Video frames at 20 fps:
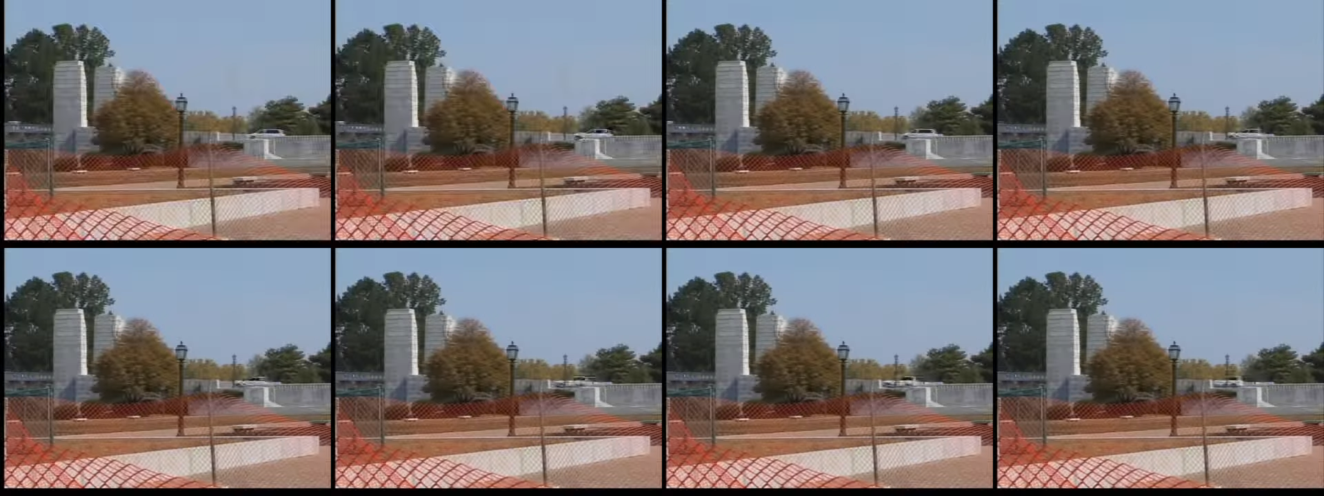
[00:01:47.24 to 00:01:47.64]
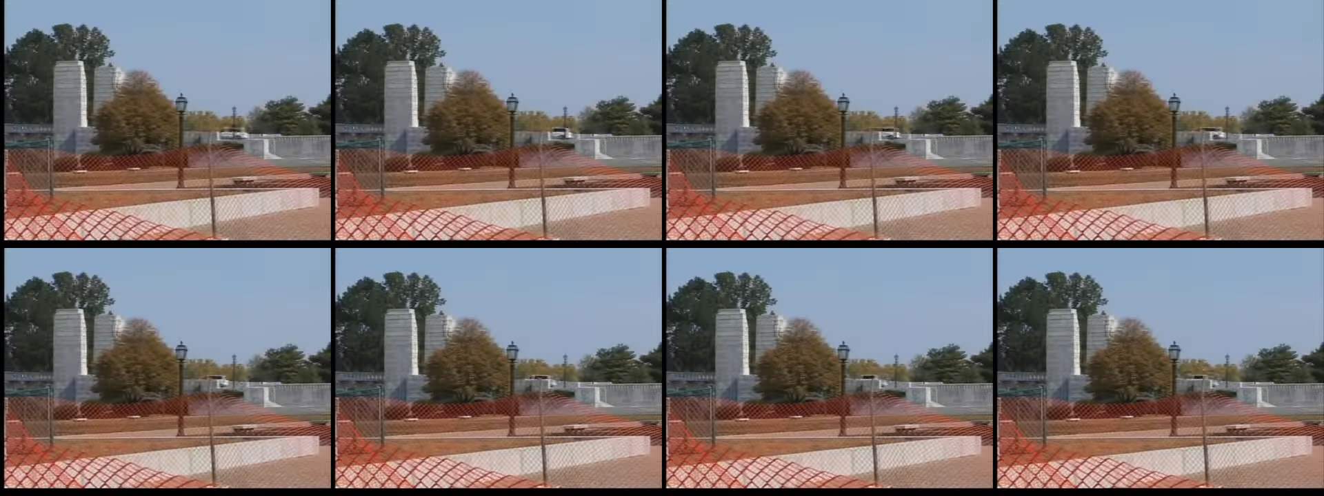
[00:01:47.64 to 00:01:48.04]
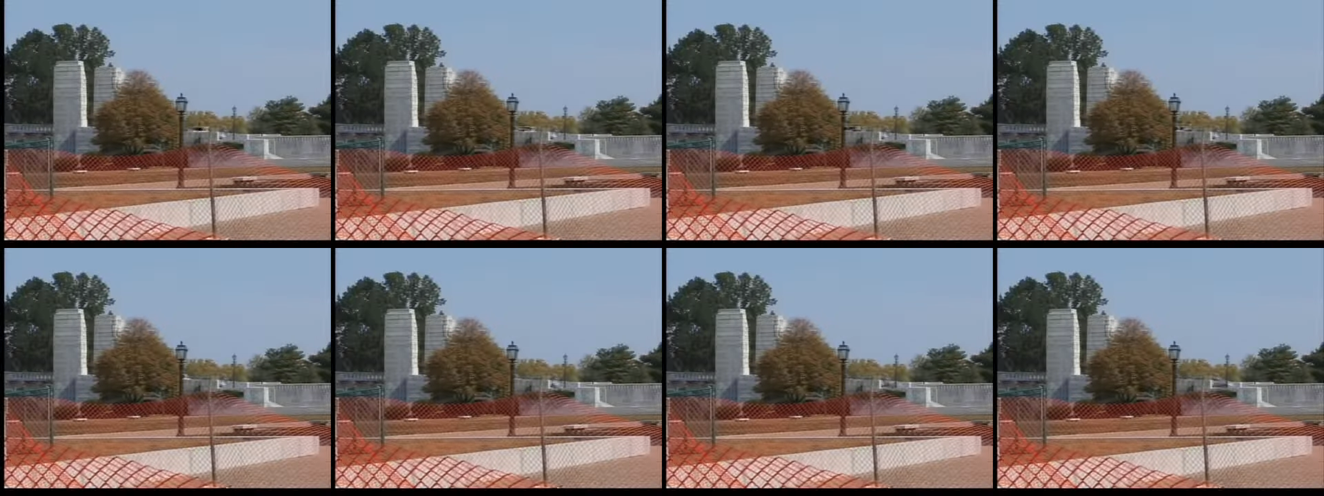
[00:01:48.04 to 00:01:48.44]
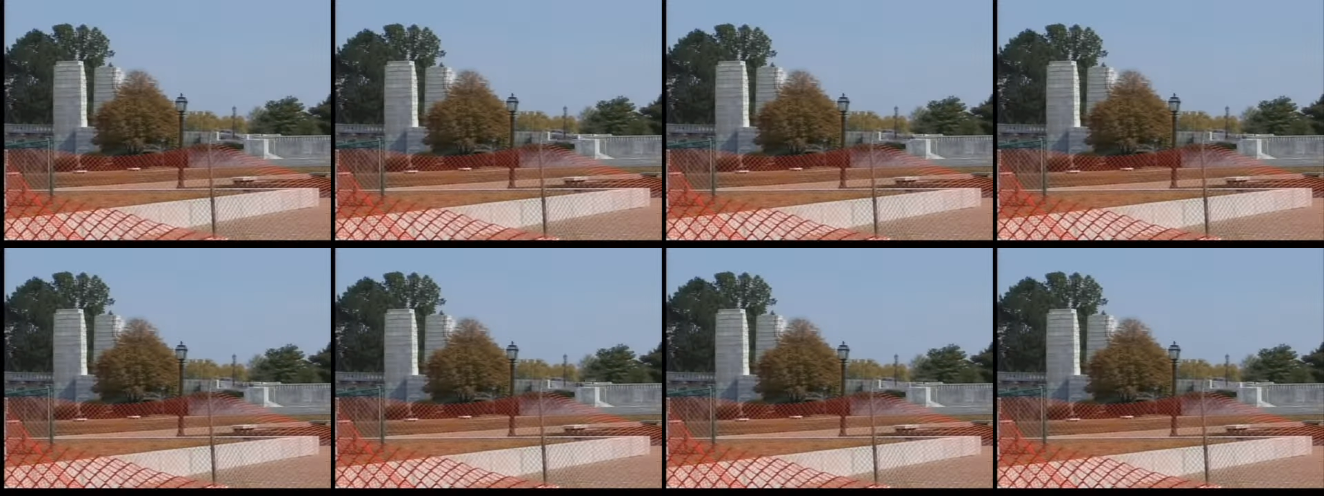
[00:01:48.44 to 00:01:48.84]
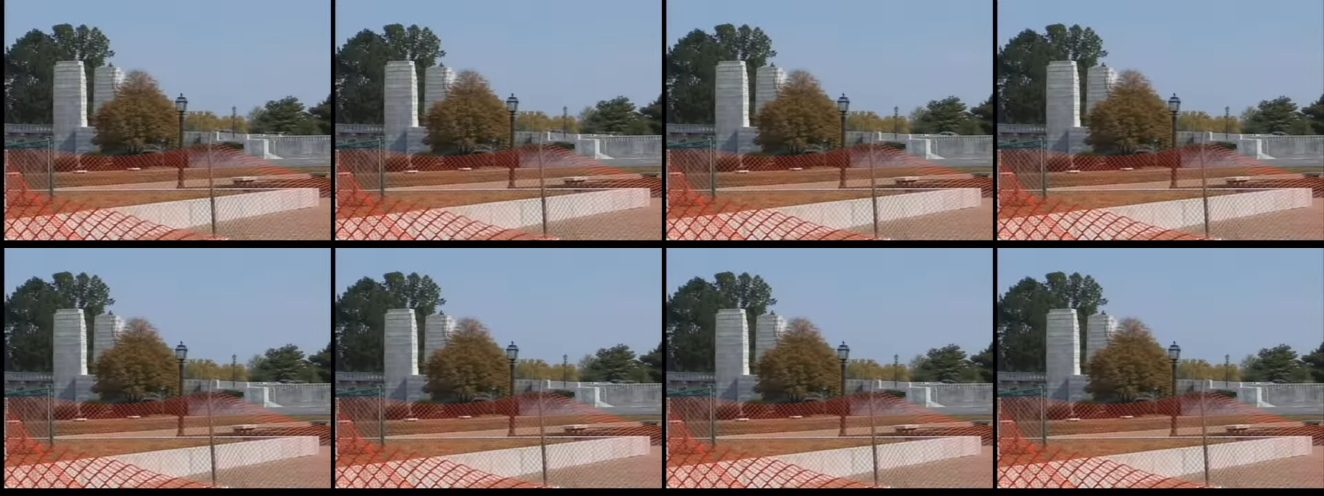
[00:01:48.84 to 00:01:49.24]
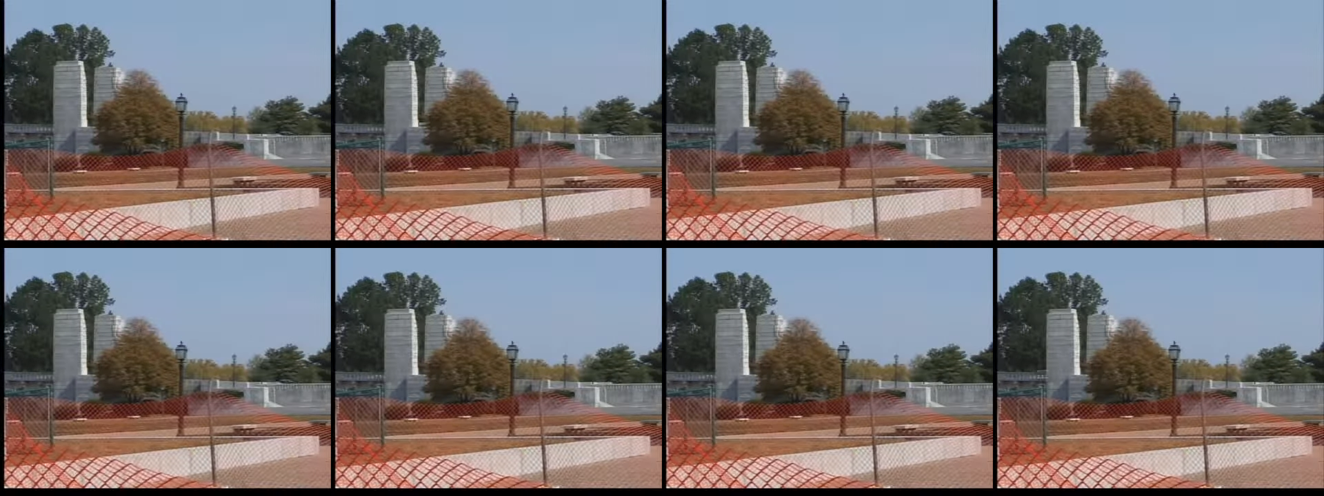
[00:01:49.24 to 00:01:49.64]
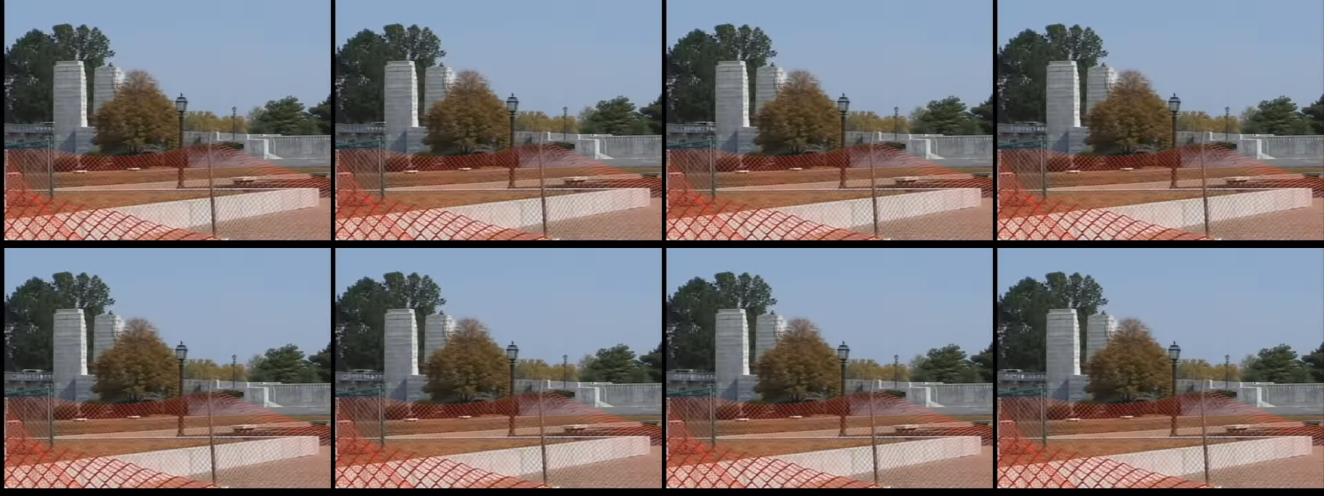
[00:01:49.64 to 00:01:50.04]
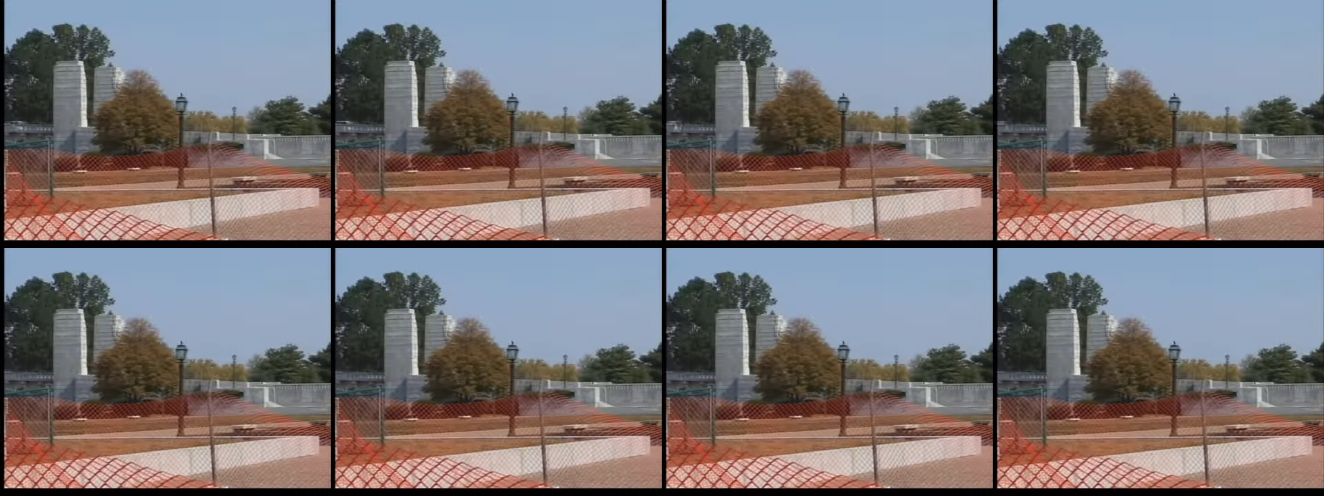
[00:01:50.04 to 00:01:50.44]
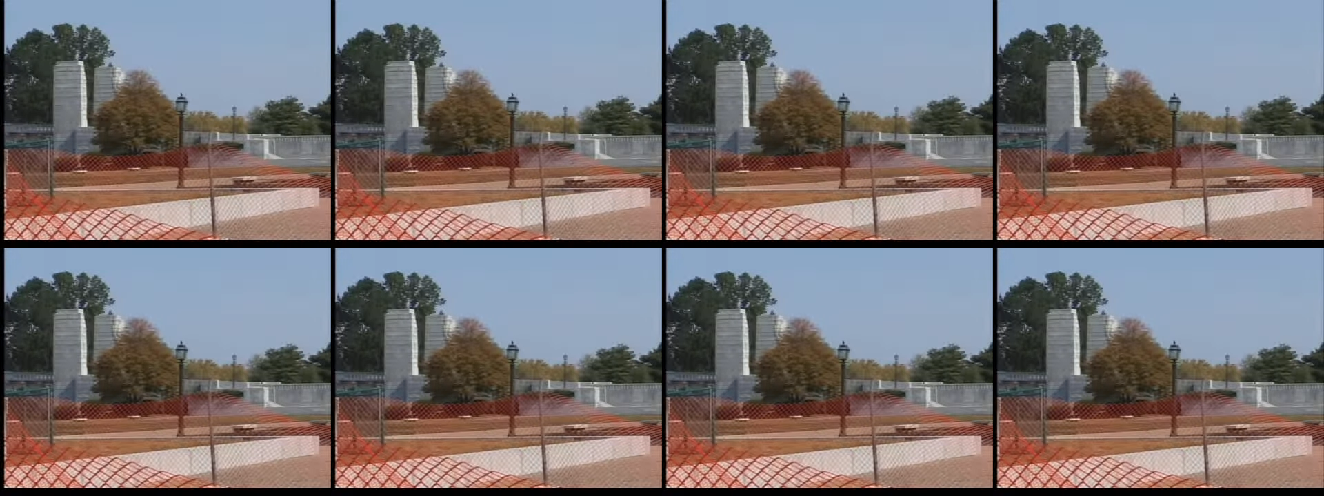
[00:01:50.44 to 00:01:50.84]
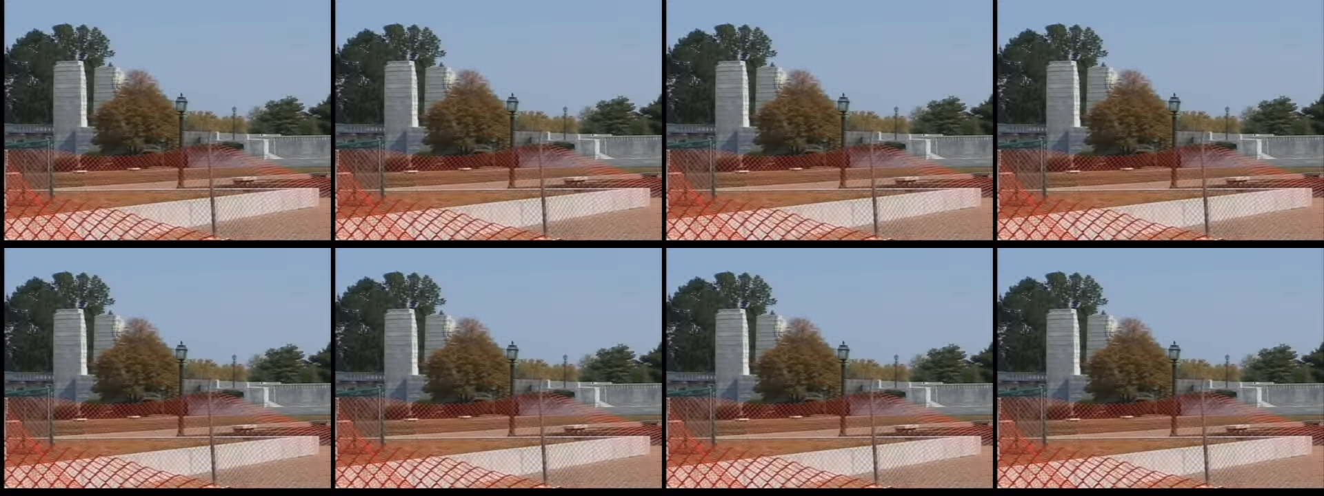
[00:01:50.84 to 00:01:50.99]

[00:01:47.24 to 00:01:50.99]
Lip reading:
(no speaker visible)